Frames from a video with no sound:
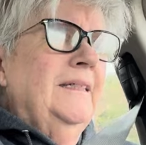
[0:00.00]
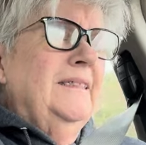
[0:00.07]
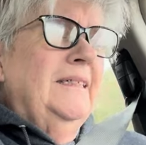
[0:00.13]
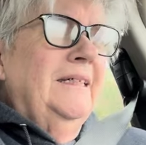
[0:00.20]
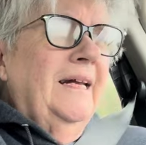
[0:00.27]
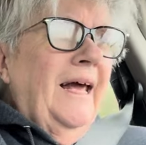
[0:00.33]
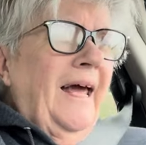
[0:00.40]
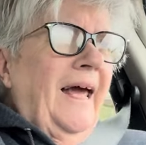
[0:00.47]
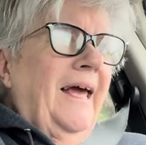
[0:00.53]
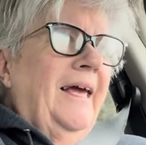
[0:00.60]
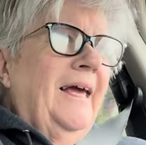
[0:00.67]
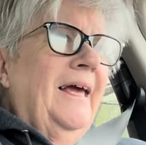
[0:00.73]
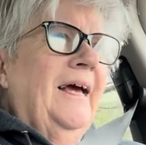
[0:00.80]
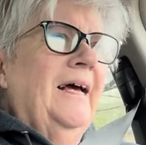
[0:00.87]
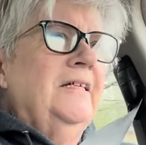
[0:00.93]
Today
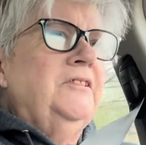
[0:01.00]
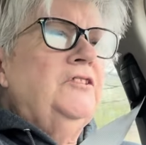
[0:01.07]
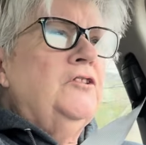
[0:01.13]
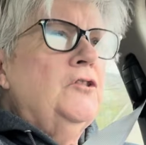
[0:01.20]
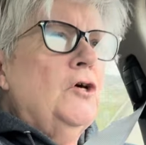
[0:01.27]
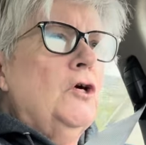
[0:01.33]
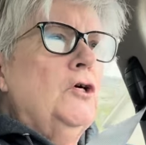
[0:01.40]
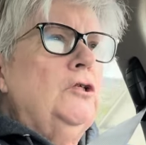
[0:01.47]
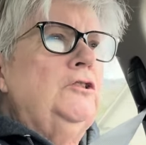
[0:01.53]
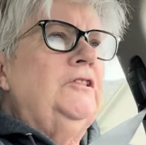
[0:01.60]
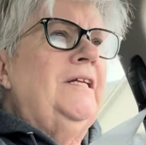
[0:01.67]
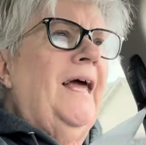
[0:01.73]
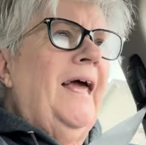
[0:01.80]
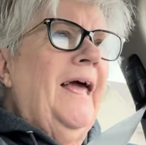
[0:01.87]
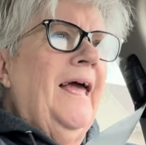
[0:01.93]
is
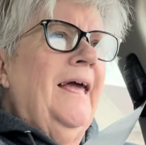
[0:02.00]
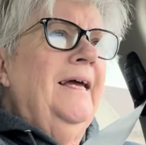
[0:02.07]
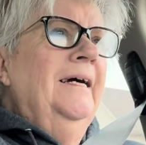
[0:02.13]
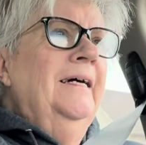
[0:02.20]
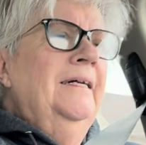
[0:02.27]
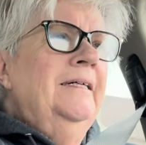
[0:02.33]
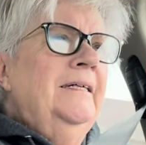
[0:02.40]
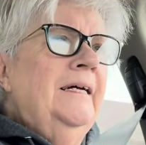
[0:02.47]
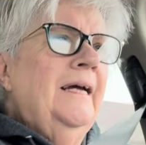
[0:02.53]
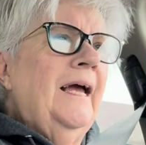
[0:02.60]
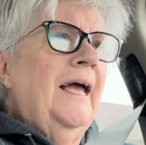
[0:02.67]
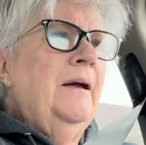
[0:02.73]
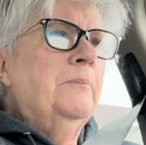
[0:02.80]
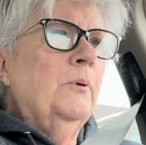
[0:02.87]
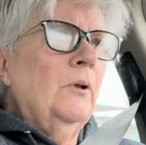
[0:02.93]
Thursday,
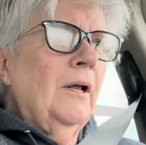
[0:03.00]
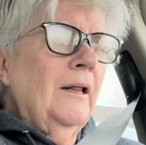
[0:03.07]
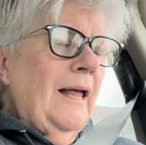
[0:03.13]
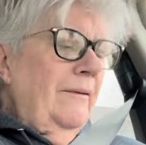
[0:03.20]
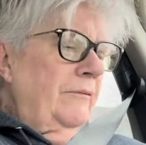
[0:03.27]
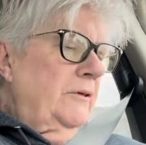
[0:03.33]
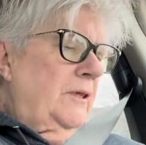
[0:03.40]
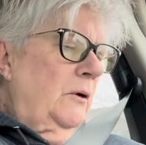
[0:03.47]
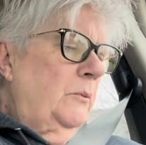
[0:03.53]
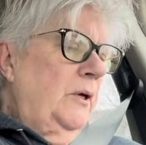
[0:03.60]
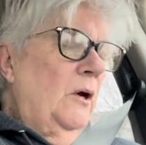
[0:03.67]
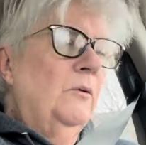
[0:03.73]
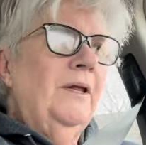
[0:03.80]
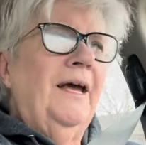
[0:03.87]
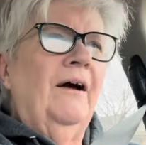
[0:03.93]
April 11th, and
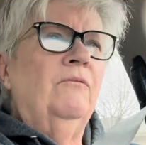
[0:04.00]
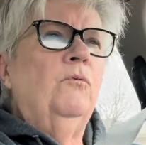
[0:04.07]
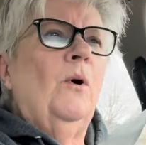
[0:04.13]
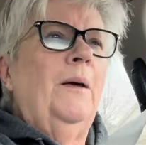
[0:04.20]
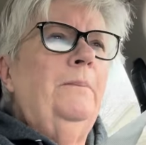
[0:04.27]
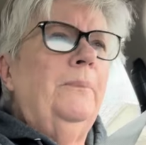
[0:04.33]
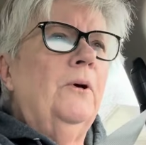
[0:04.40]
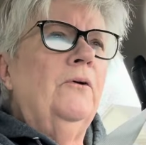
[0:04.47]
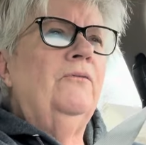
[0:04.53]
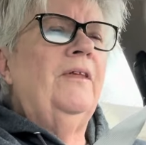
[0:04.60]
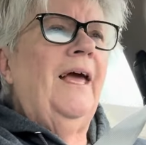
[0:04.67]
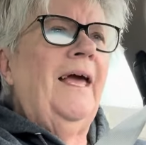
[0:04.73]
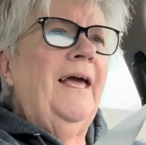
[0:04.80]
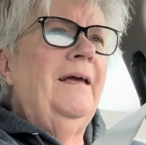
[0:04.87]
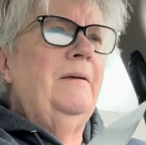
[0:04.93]
we only have one
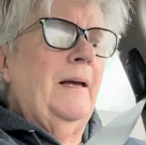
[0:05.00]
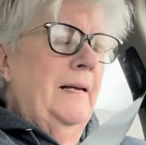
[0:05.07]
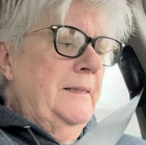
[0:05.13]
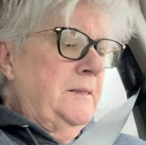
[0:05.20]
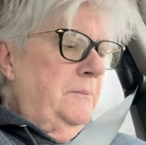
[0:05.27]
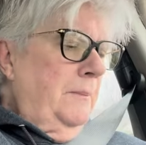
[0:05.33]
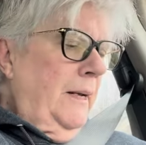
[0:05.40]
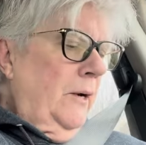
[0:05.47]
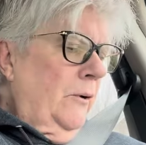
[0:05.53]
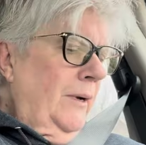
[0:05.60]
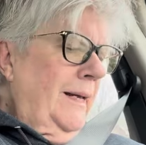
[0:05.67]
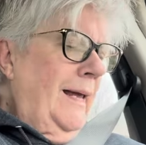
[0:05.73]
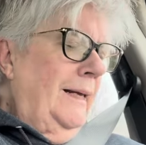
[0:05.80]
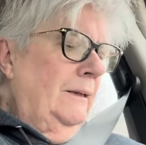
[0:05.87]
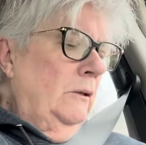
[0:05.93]
birthday. It's
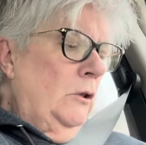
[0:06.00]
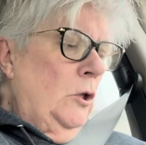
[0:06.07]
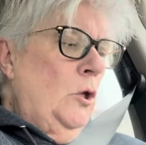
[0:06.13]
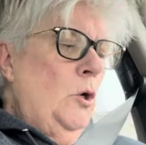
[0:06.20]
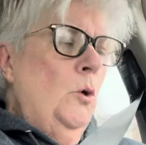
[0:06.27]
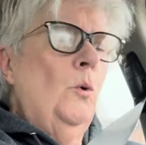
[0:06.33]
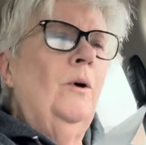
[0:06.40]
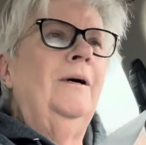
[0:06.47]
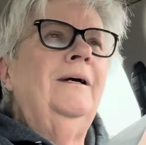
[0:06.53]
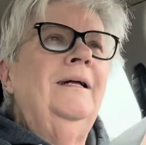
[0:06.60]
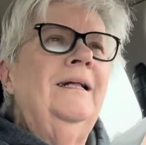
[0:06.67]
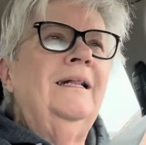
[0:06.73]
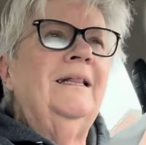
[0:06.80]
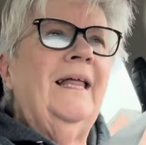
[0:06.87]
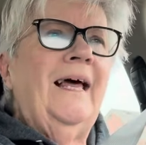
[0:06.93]
Mary Lou
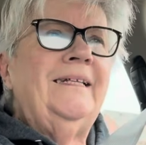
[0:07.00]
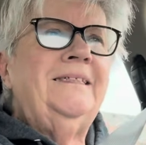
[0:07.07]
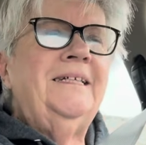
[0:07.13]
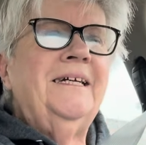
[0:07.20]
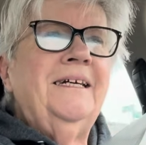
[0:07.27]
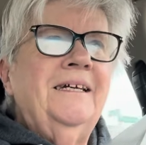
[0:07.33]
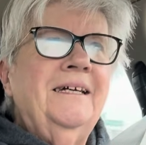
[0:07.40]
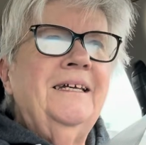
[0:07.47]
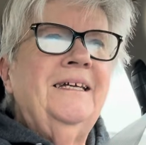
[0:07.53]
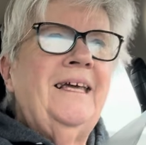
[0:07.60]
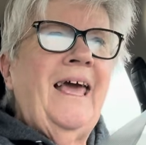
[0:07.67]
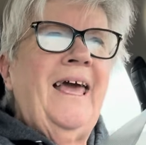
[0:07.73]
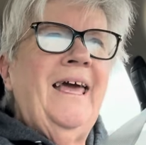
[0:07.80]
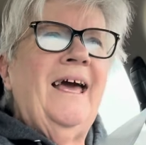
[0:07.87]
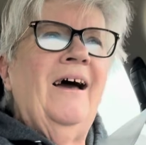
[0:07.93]
Klatik,
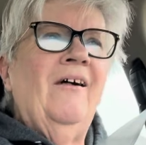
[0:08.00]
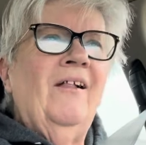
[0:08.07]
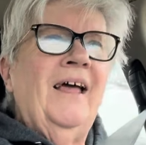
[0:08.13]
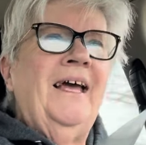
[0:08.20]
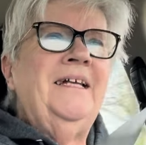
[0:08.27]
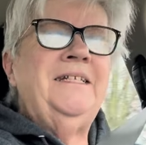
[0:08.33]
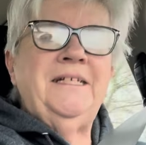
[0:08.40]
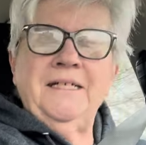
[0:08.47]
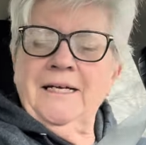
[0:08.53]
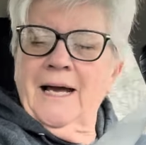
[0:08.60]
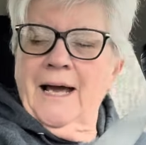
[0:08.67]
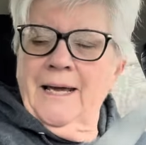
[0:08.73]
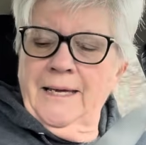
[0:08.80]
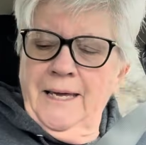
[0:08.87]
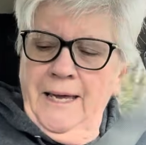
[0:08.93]

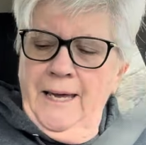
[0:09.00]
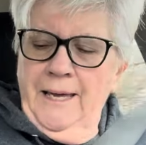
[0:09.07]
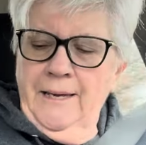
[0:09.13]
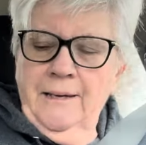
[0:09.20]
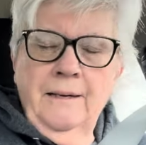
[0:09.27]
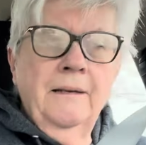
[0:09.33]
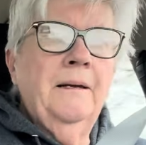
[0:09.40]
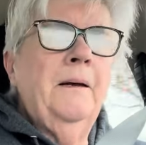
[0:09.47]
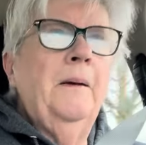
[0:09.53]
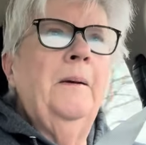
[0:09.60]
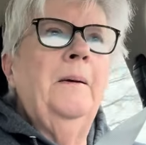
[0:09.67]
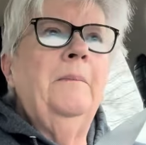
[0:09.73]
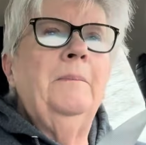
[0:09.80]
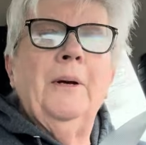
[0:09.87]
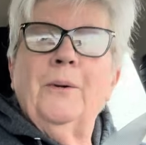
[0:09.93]
K-L-A-T-I-K.
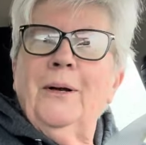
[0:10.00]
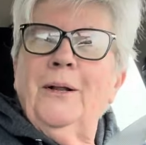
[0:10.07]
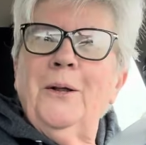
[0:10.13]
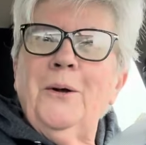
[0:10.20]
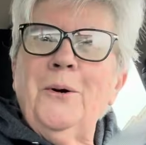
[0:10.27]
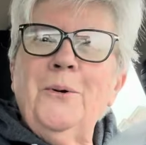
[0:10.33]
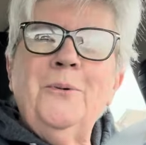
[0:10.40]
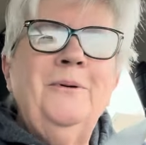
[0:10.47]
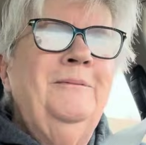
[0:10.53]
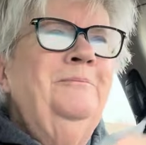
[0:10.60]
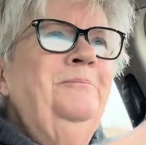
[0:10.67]
Mary Lou,